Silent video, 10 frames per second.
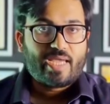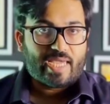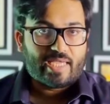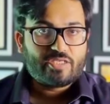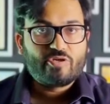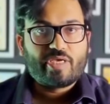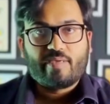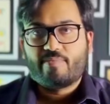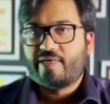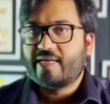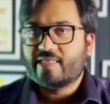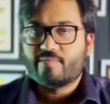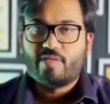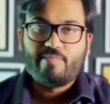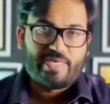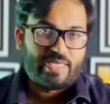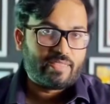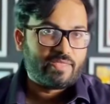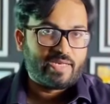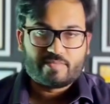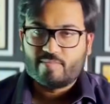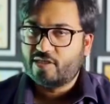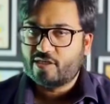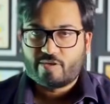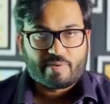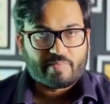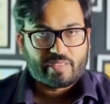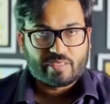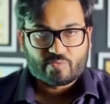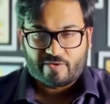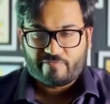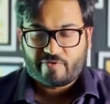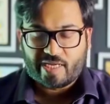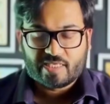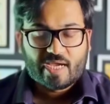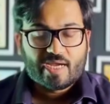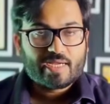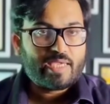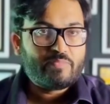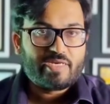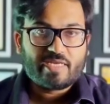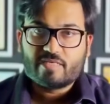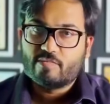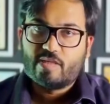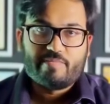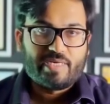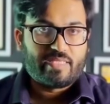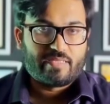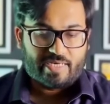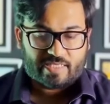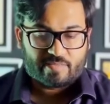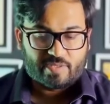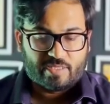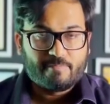is to keep the decimal beneath the decimal. Just remember this one phrase, keep the decimal beneath the decimal.